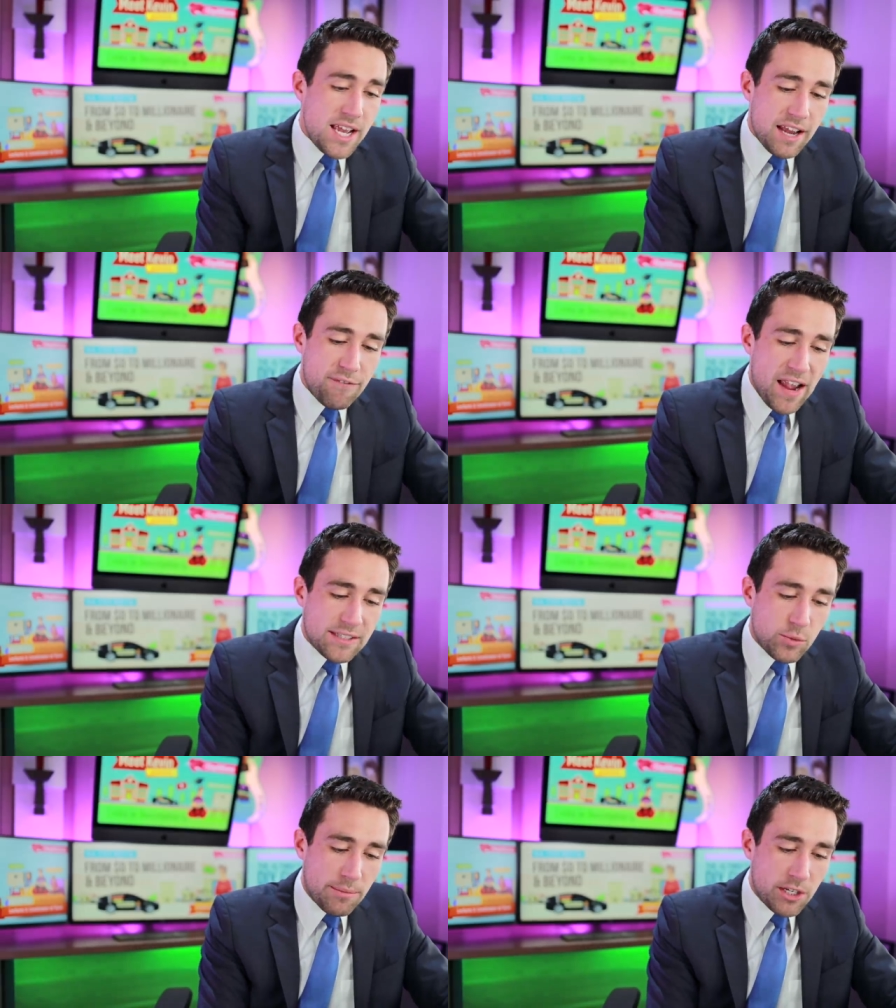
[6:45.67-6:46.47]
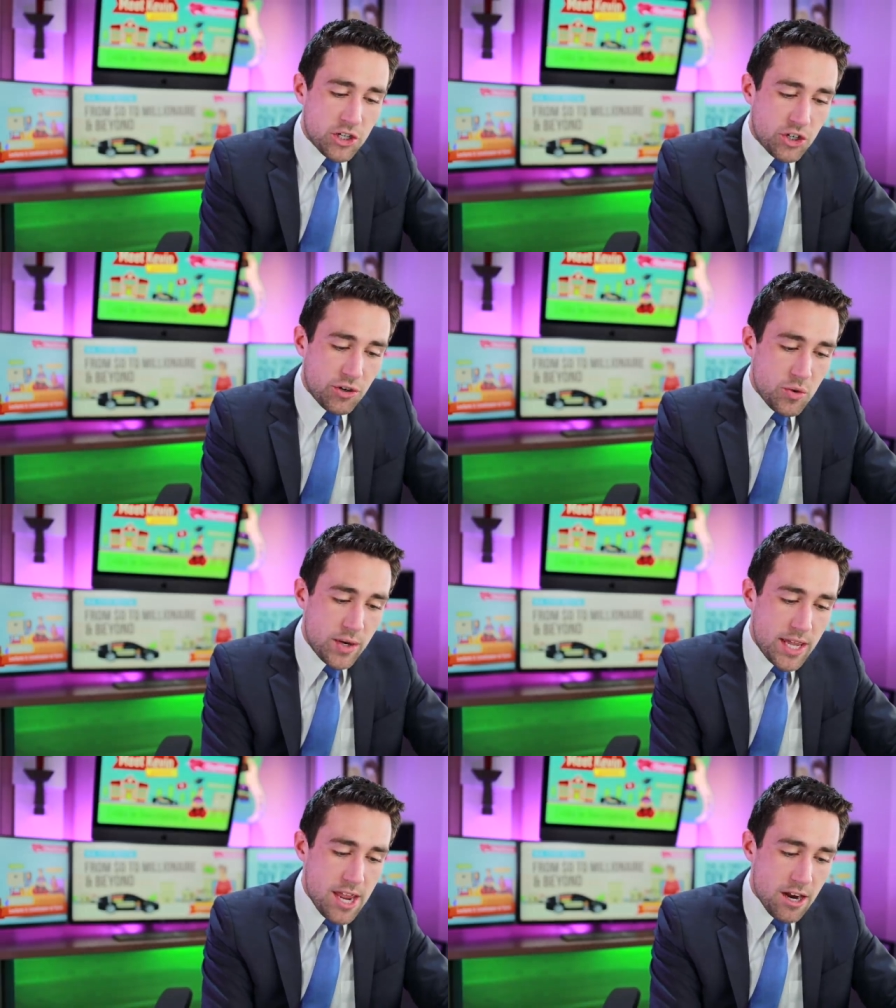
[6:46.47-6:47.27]
In fact, what I'm going to show you
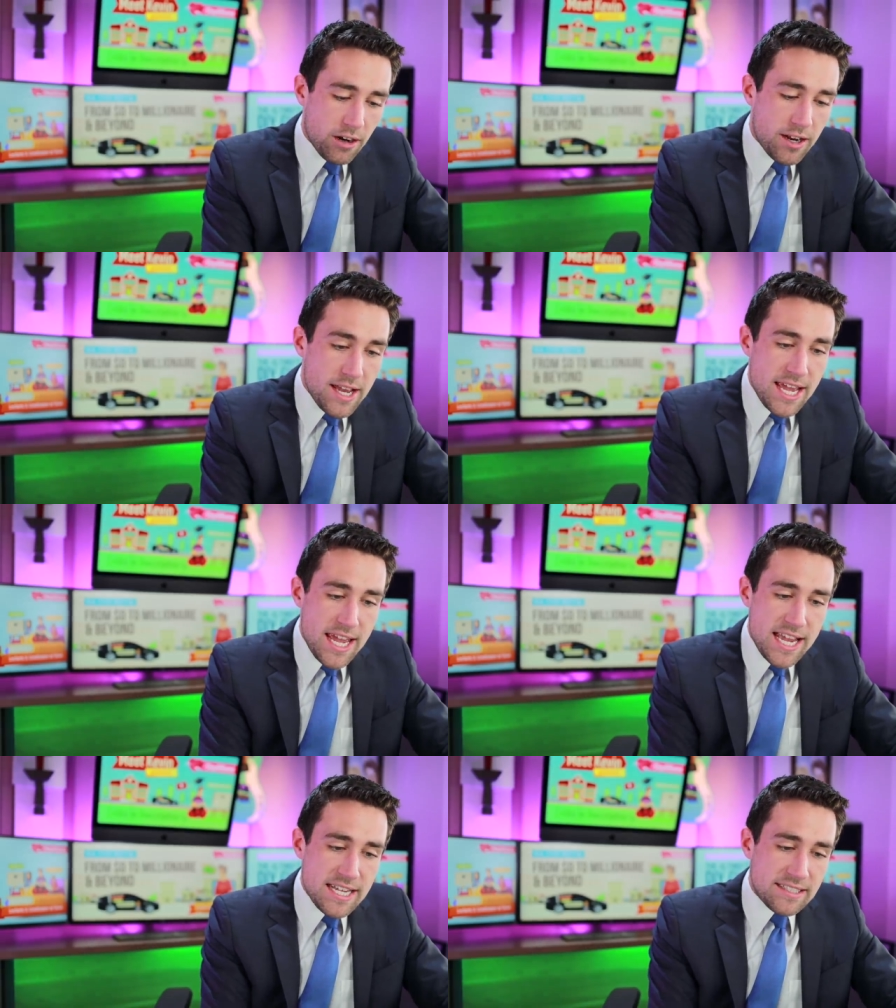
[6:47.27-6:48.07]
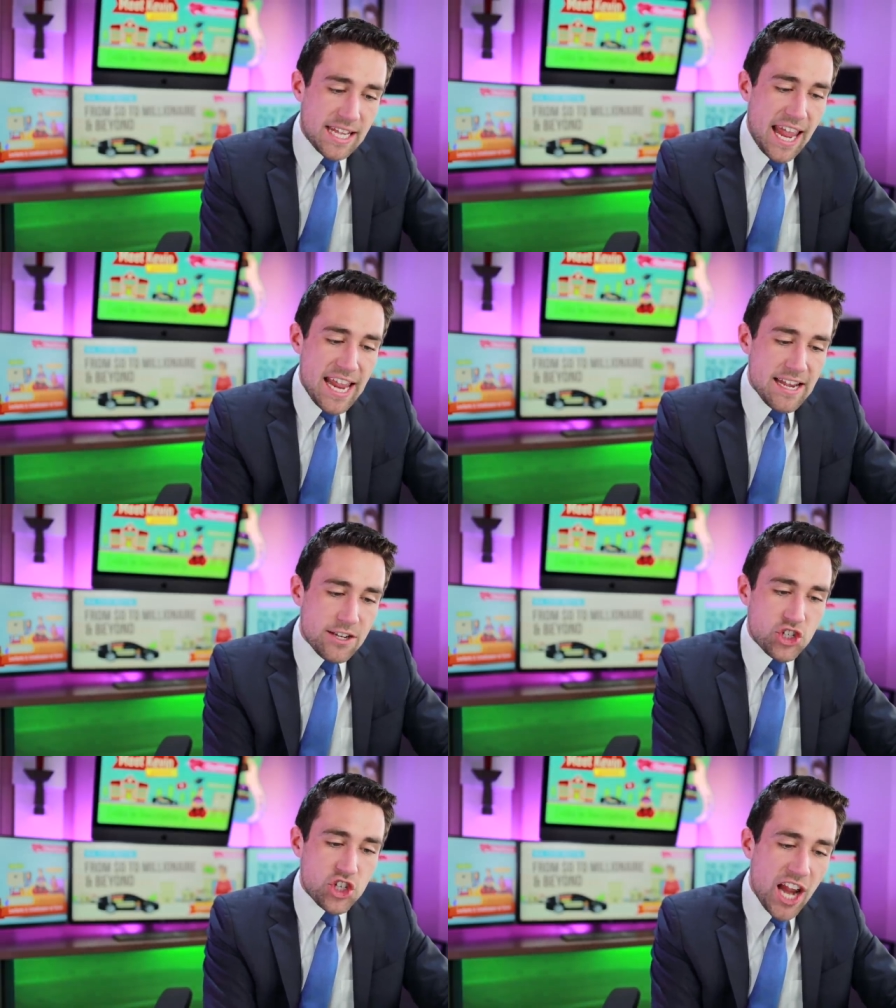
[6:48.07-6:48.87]
here is
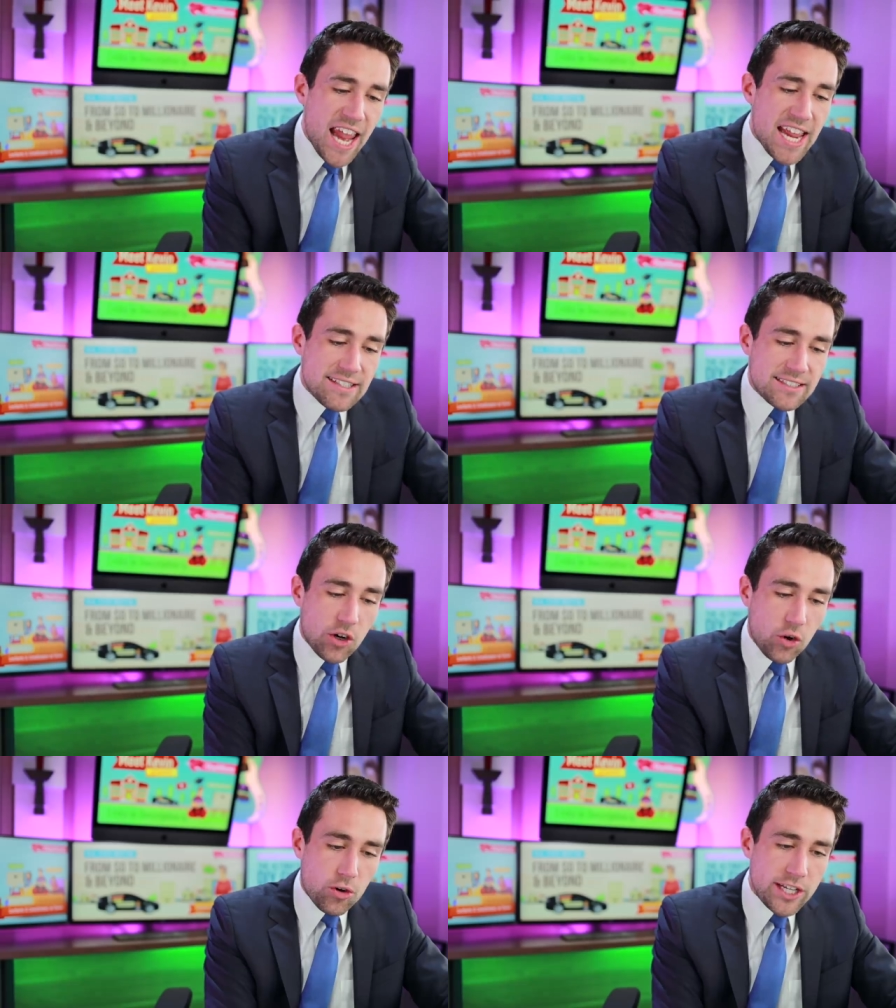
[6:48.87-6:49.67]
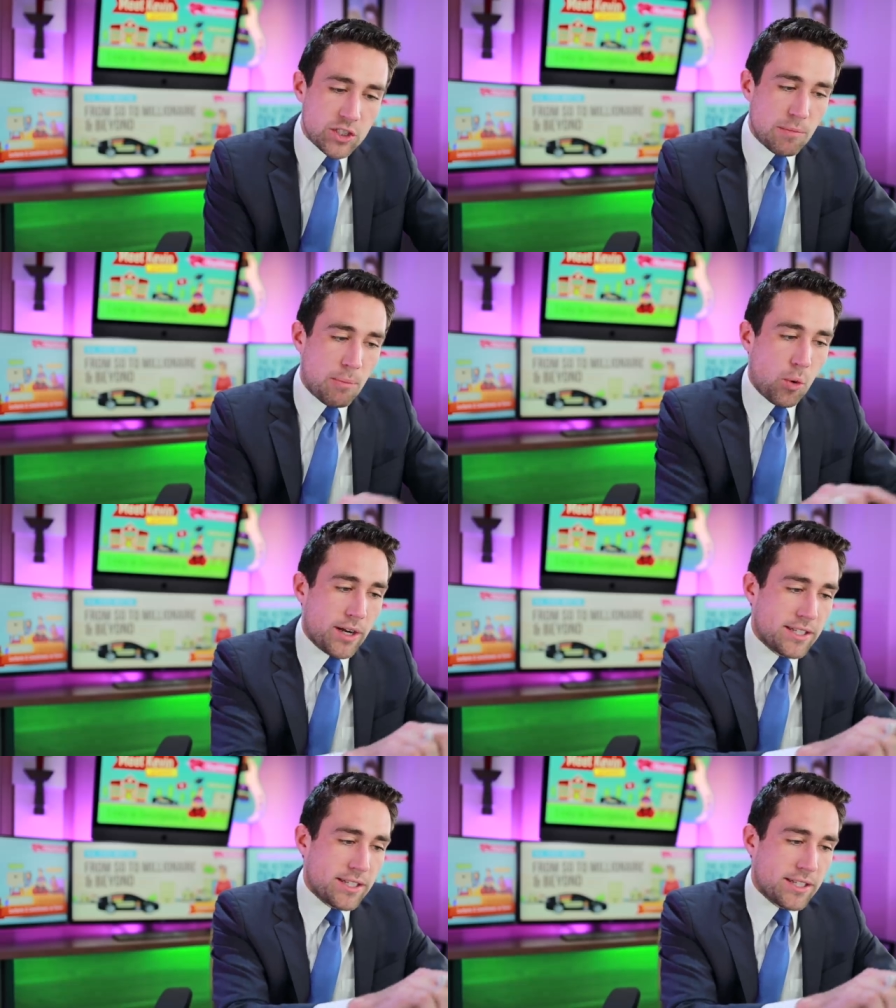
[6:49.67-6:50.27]
a Chase earnings report.